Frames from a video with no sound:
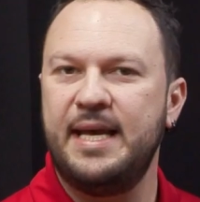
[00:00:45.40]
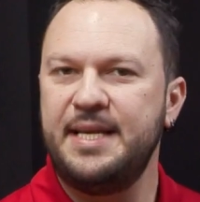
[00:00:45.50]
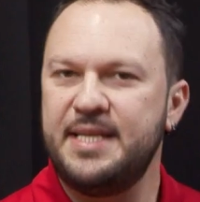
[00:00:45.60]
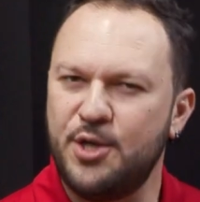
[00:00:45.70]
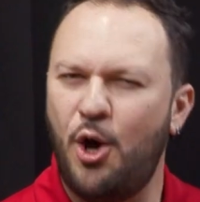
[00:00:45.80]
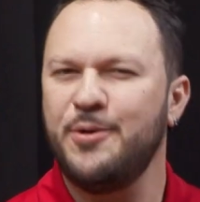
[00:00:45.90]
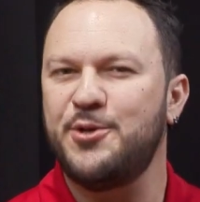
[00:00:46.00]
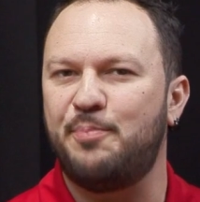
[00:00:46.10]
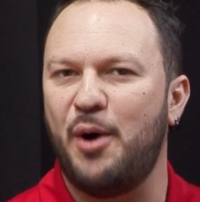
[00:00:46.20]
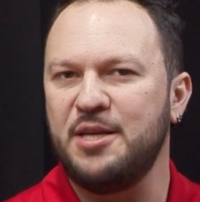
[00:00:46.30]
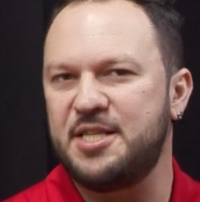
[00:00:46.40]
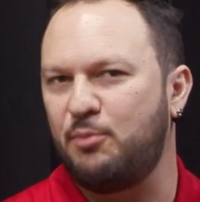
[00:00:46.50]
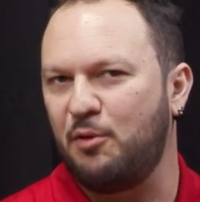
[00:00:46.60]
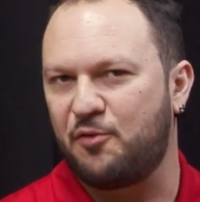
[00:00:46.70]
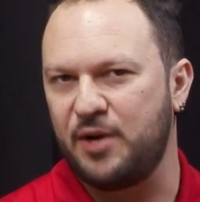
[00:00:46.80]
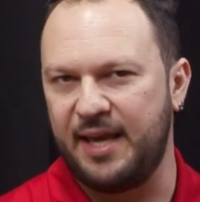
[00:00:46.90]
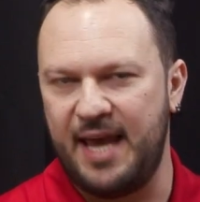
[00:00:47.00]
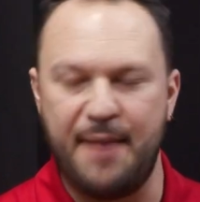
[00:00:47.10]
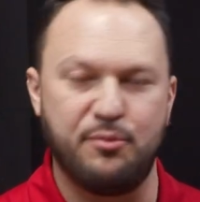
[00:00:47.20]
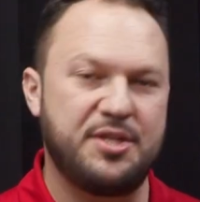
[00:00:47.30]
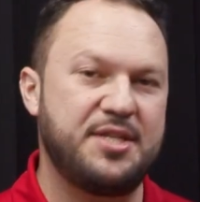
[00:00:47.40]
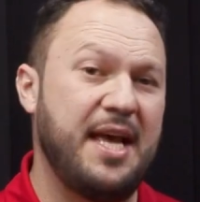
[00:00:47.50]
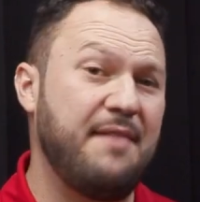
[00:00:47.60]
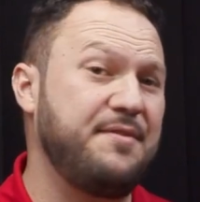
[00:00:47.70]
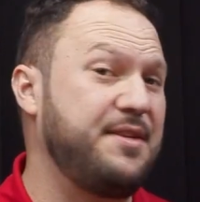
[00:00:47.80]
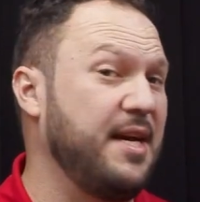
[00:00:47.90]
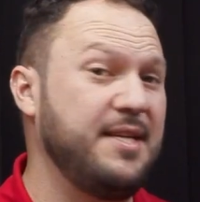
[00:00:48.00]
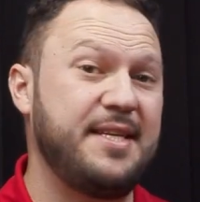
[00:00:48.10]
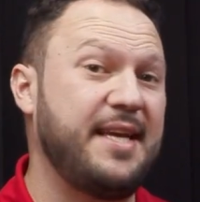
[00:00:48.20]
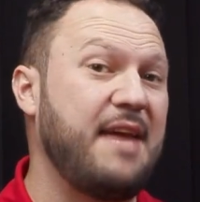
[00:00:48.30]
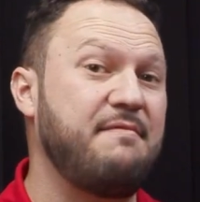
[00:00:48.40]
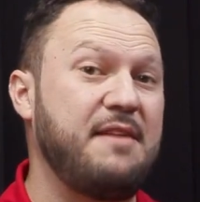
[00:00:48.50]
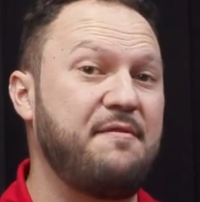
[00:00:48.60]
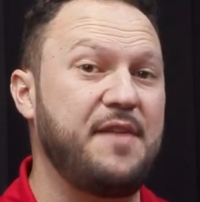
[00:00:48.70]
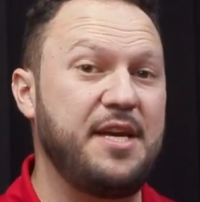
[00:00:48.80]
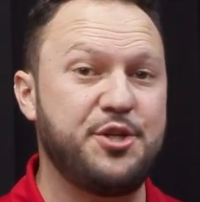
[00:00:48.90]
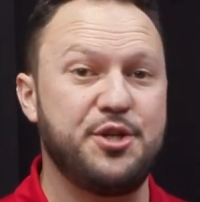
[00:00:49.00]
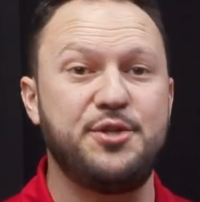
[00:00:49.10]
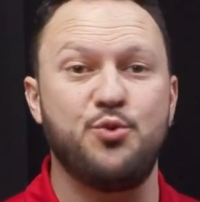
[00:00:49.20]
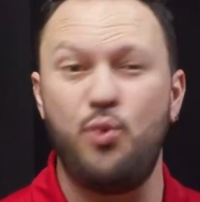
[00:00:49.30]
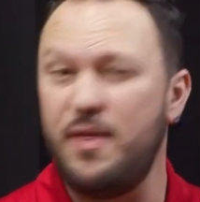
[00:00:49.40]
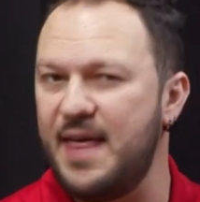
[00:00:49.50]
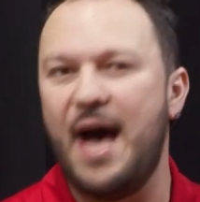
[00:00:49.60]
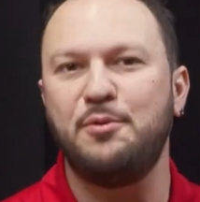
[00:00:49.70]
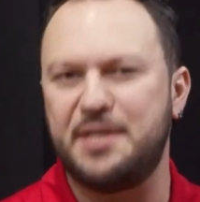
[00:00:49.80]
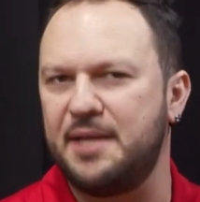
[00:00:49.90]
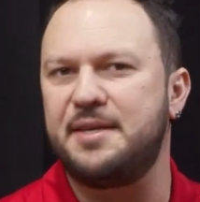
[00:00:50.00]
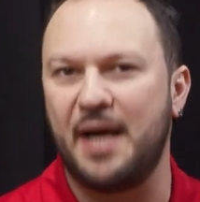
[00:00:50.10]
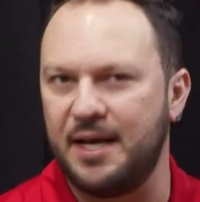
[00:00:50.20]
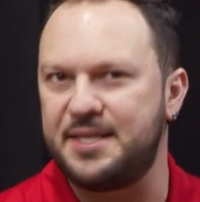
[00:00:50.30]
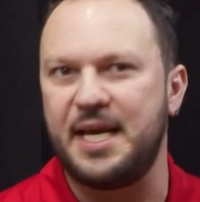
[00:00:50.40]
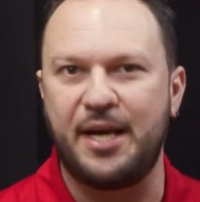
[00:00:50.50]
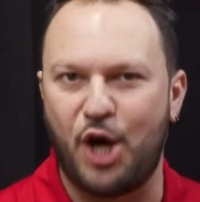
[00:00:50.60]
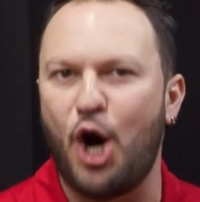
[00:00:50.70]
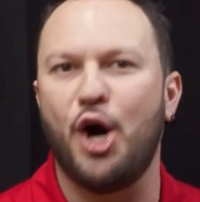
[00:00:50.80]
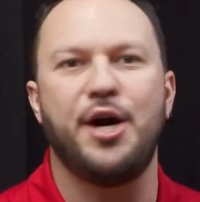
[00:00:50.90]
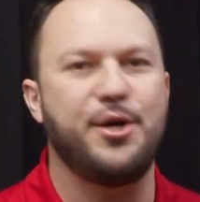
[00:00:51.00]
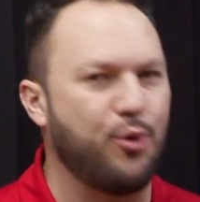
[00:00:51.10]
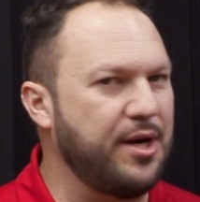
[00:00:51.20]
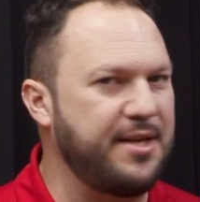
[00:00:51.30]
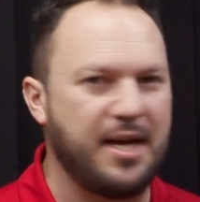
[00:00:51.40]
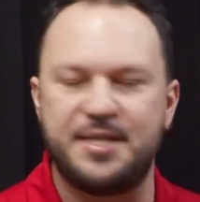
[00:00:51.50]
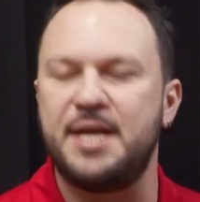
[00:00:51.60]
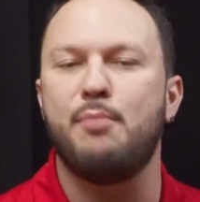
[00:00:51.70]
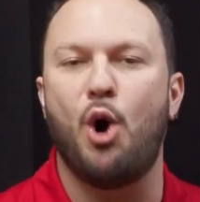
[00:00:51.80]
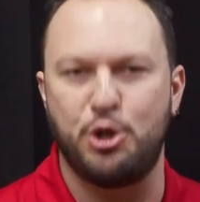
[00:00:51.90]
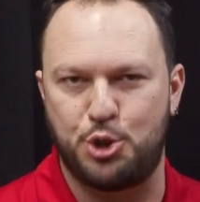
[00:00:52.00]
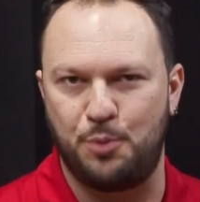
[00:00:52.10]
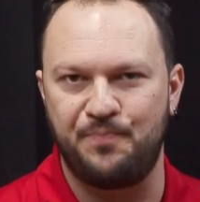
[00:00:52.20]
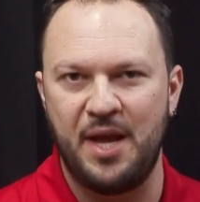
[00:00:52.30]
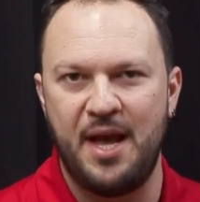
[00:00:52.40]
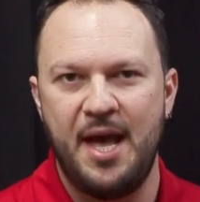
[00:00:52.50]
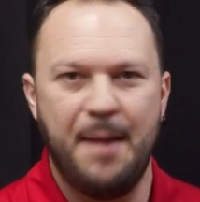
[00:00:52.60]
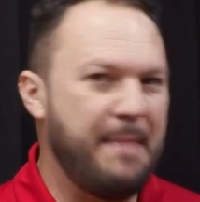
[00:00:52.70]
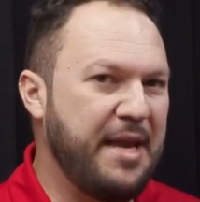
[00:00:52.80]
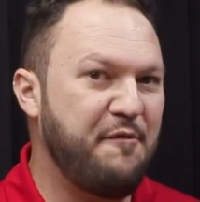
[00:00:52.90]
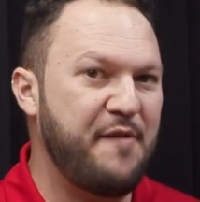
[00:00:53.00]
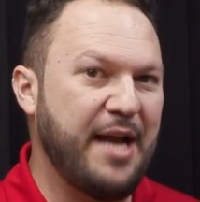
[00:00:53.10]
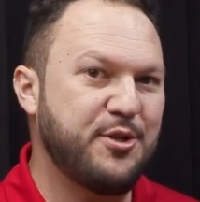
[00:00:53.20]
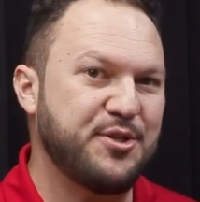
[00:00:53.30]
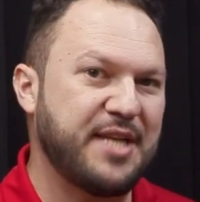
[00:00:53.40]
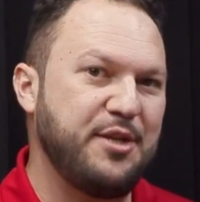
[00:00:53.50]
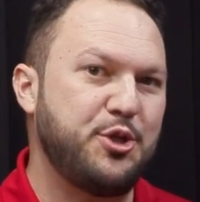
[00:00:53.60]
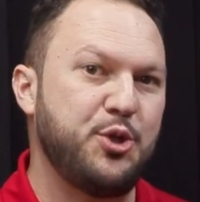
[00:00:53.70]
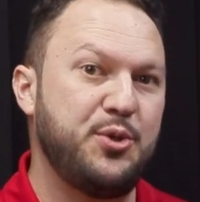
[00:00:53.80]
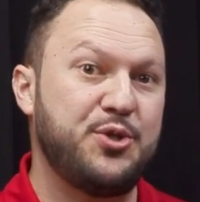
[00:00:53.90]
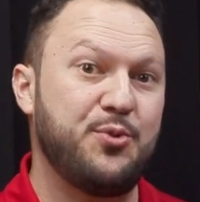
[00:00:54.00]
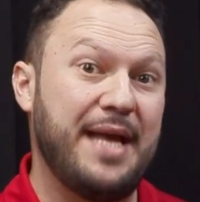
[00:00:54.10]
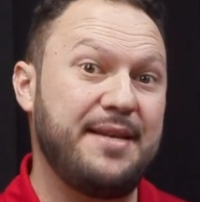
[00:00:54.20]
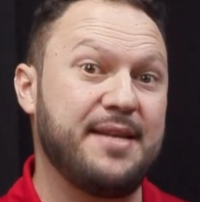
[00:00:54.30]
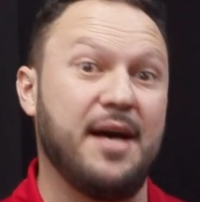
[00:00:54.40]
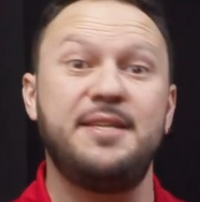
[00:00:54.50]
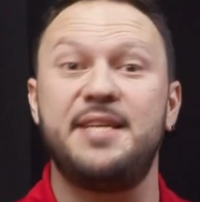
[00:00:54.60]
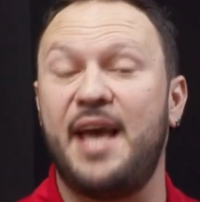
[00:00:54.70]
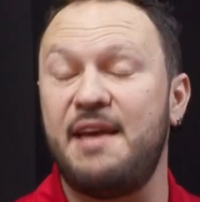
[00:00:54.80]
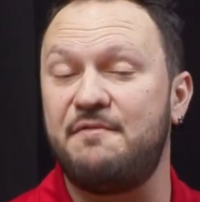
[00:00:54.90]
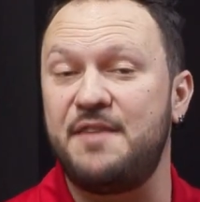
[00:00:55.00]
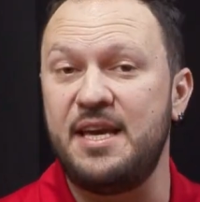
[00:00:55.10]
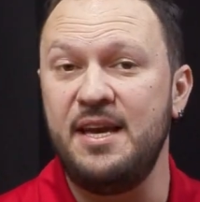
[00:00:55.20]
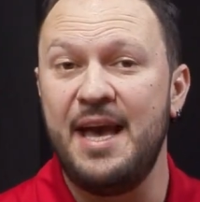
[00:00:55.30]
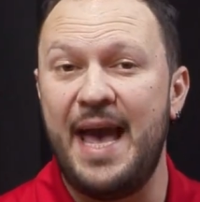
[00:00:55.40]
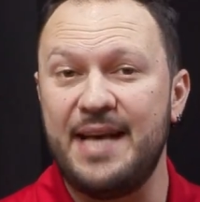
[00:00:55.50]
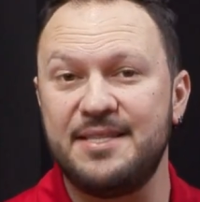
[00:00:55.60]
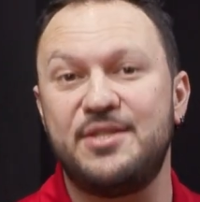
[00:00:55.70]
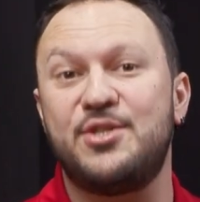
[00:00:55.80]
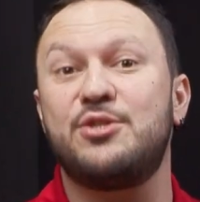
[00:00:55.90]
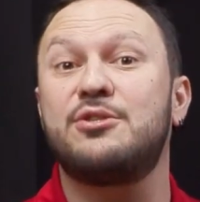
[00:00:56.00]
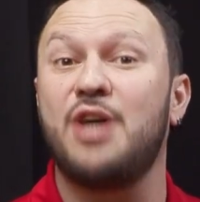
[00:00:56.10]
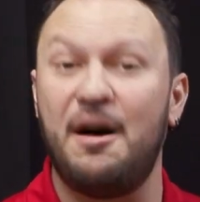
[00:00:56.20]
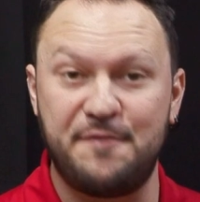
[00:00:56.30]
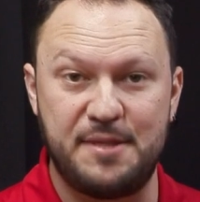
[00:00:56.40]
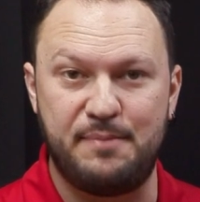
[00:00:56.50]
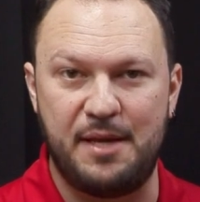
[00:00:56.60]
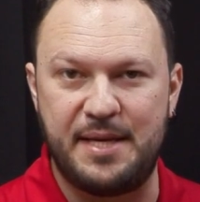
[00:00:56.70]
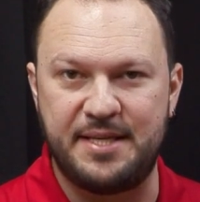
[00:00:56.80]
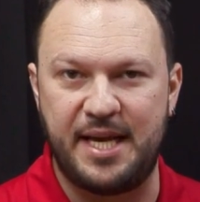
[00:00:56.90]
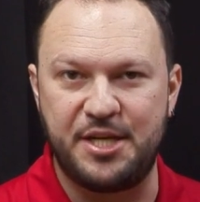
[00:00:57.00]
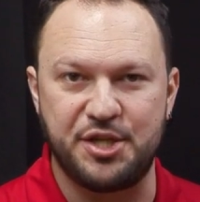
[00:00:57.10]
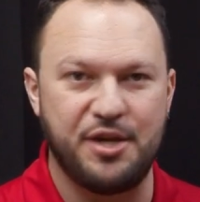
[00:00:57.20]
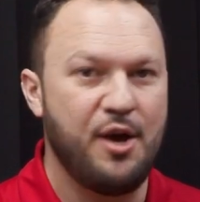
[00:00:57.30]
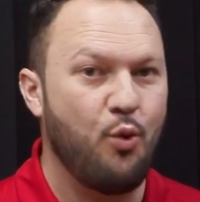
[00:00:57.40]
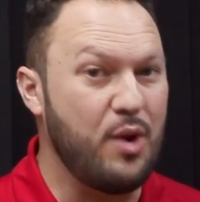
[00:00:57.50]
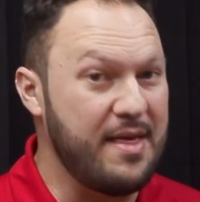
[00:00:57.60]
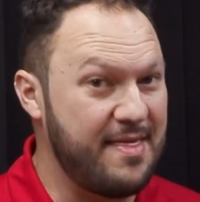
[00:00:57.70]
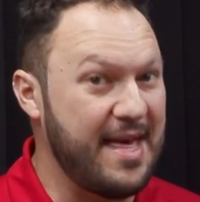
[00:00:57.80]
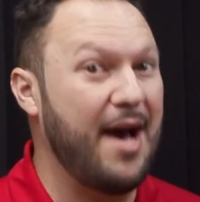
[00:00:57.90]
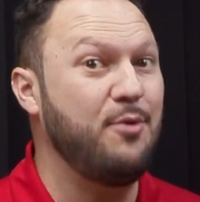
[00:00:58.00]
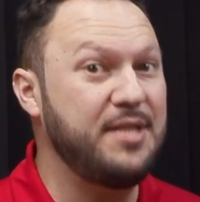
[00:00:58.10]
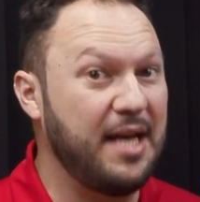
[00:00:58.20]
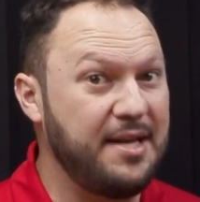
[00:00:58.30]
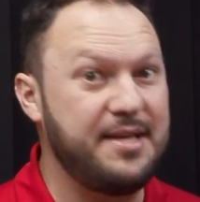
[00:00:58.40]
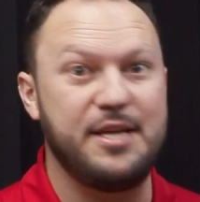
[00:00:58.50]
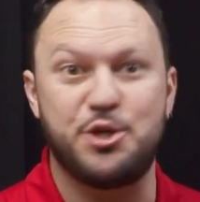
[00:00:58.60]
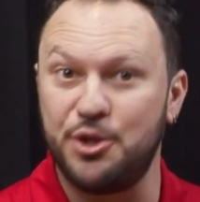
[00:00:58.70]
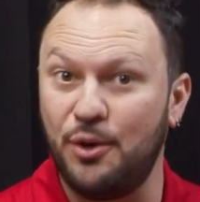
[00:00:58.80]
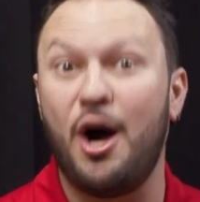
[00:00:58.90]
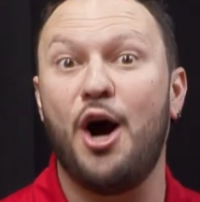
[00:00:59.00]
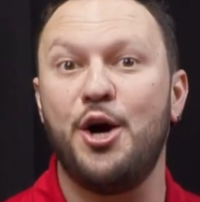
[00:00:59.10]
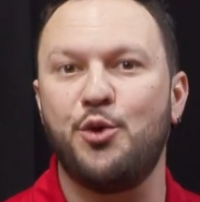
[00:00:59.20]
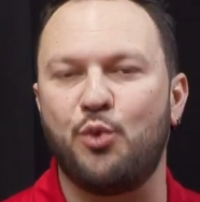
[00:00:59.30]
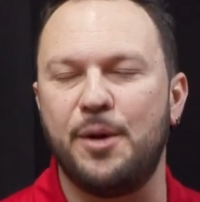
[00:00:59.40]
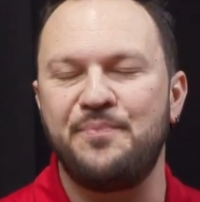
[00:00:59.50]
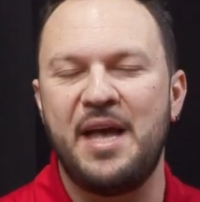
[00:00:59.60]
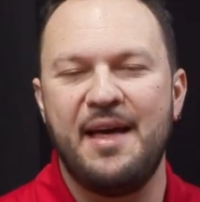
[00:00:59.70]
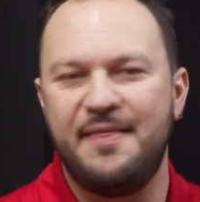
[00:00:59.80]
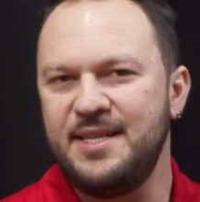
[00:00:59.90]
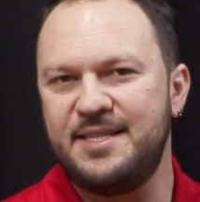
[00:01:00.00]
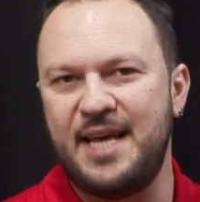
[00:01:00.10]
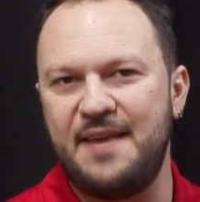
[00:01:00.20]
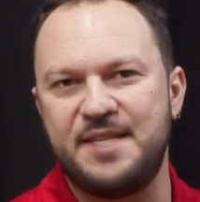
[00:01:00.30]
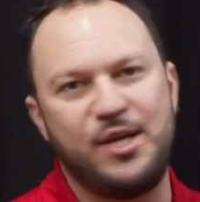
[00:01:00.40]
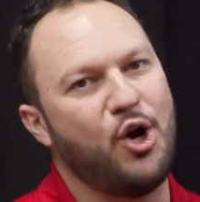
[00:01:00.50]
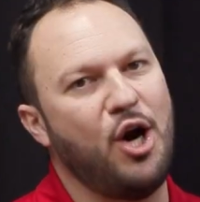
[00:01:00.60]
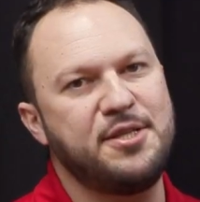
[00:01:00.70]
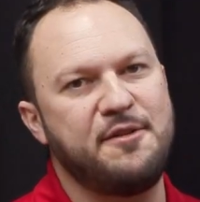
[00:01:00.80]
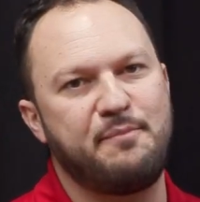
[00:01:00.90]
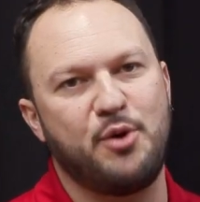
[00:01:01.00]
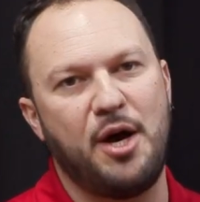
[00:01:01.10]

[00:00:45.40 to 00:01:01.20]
It is also possible for a camera to have Dante AV features without a Dante card or a Dante module. Manufacturers can choose to add Dante AV as a soft implementation without additional hardware. This saves in cost of